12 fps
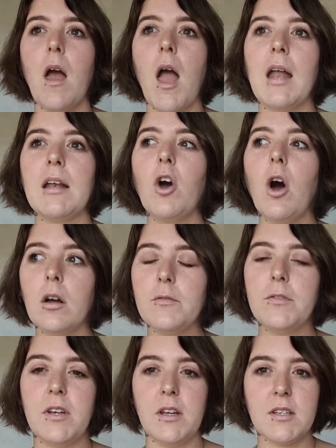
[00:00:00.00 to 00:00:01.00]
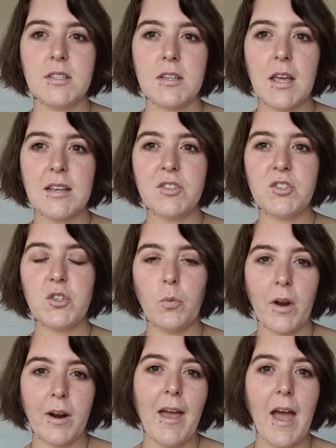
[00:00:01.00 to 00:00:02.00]
and confident as to
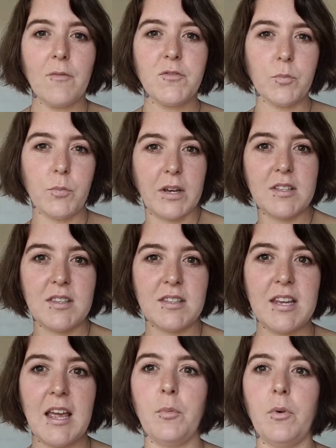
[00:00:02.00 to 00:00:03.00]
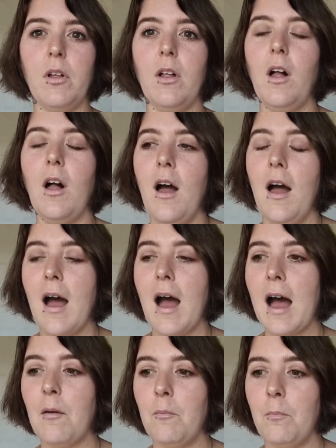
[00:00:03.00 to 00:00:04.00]
what I have to bring to the table
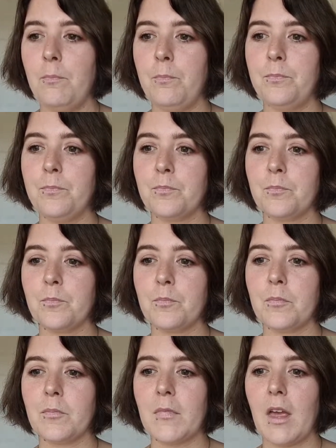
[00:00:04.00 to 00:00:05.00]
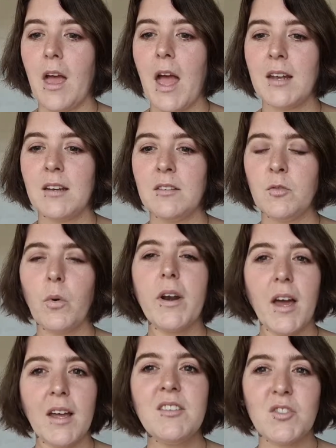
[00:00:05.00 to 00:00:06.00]
and what
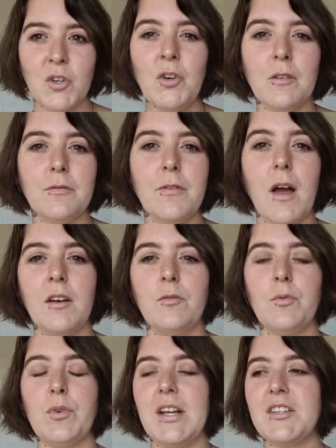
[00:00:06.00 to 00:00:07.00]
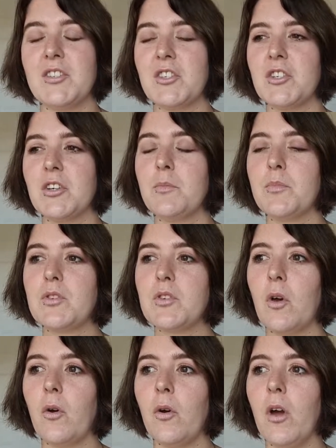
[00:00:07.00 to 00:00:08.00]
I deserve out of a relationship.
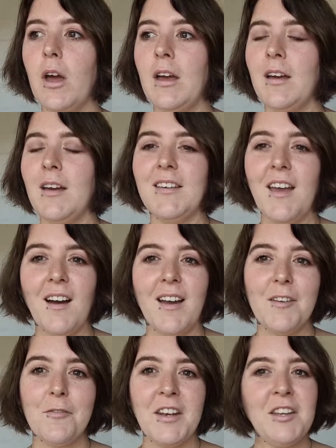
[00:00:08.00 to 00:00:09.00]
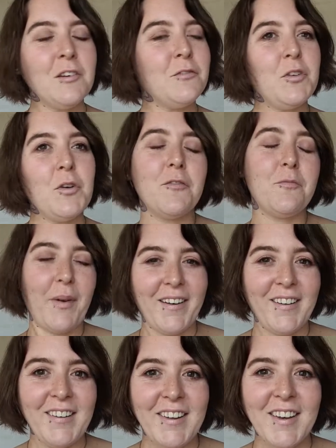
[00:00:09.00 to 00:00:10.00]
So yeah, if any of you have
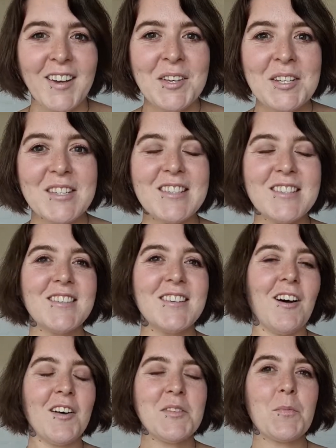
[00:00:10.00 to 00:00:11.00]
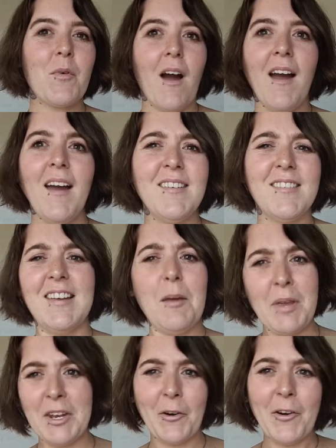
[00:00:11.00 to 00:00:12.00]
been here since the last Pride, let
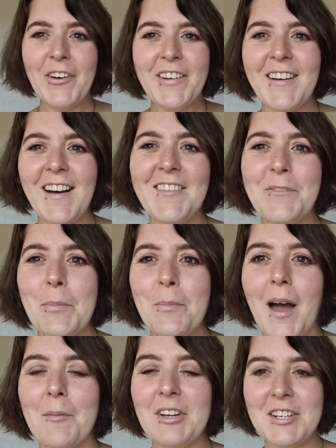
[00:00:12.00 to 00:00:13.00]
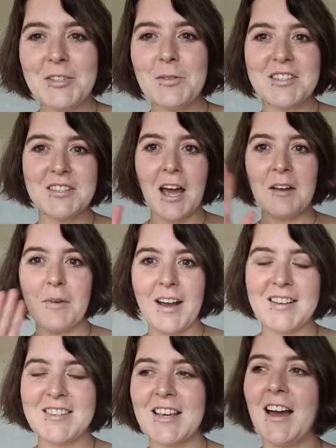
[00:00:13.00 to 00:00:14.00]
me know. I'm gonna do a
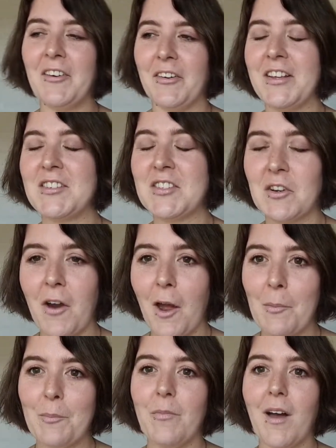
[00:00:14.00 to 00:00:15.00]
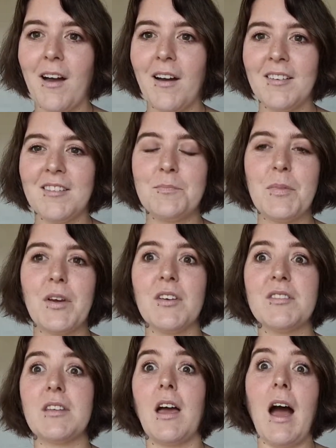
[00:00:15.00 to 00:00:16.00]
side-by-side on Instagram
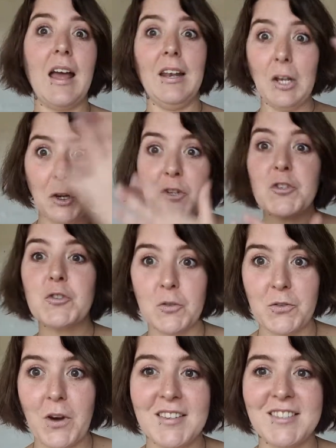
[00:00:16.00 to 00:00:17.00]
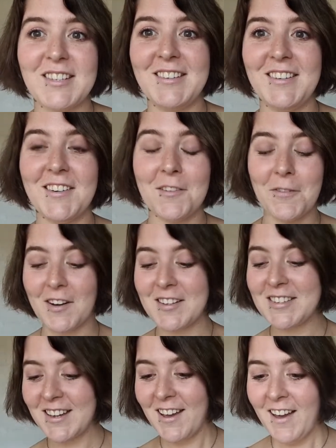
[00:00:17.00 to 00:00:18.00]
because I look so drastically
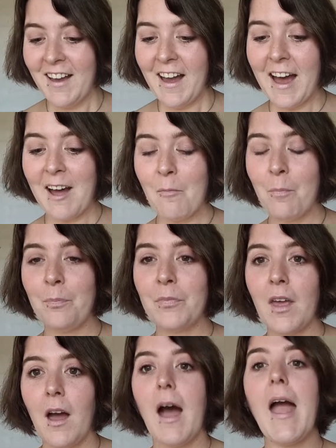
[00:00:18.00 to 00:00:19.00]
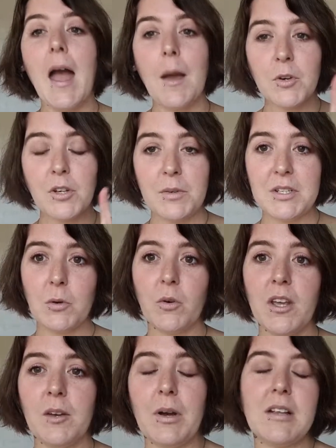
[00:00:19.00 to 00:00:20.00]
different. I am gonna be
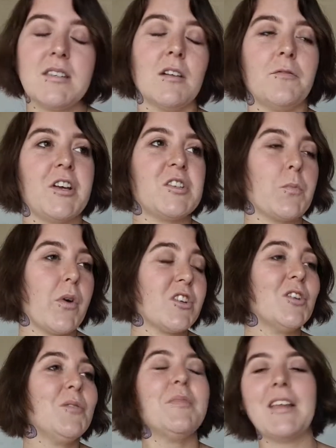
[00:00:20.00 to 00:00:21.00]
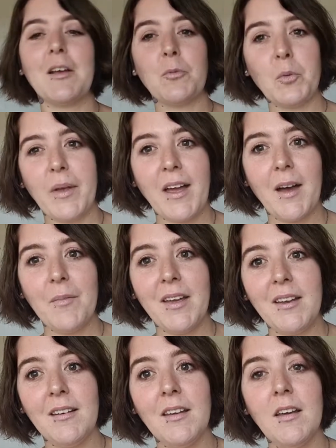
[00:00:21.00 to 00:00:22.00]
talking about self-expression, but that will be
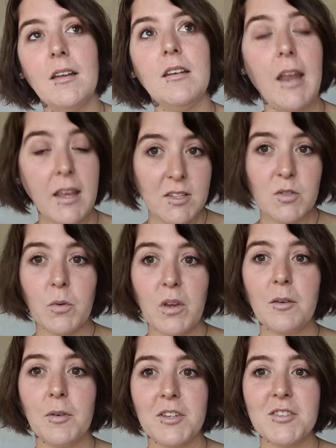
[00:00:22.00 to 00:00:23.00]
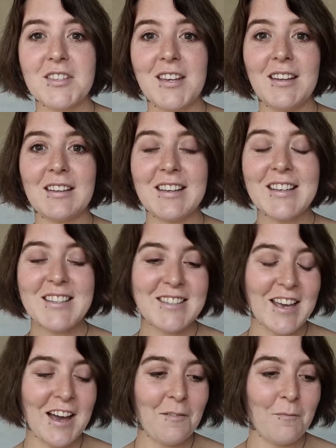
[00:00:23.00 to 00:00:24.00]
coming next week when you're seeing this.
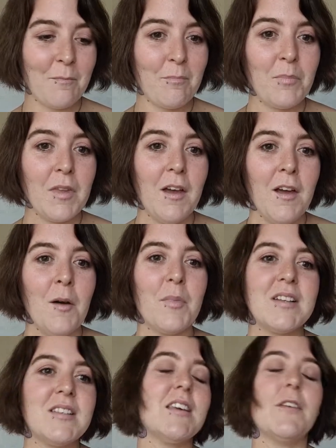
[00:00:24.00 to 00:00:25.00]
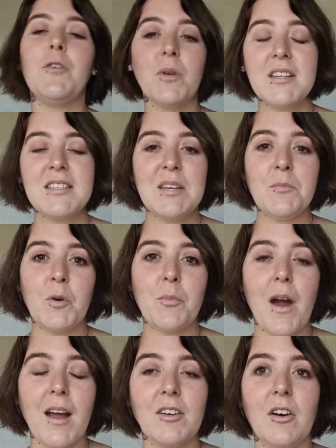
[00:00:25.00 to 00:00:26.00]
But if you want to see more
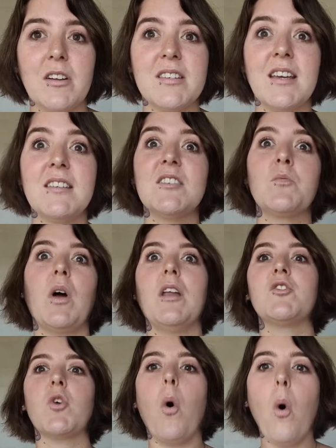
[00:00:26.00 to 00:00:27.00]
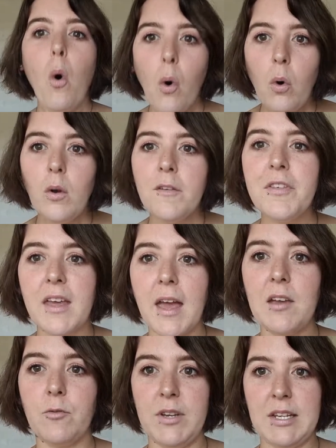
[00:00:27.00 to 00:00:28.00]
Pride content, as well as all of the
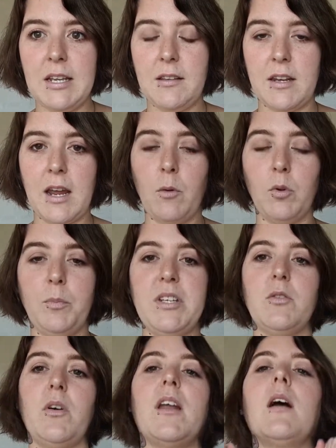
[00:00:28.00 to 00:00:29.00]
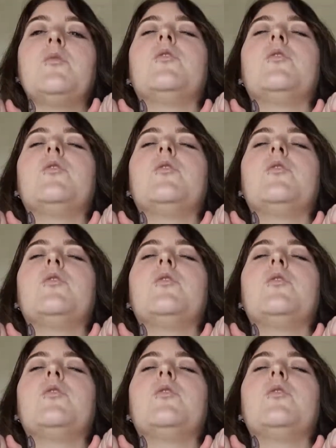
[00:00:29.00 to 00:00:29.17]
gay reading that I will be doing, I'm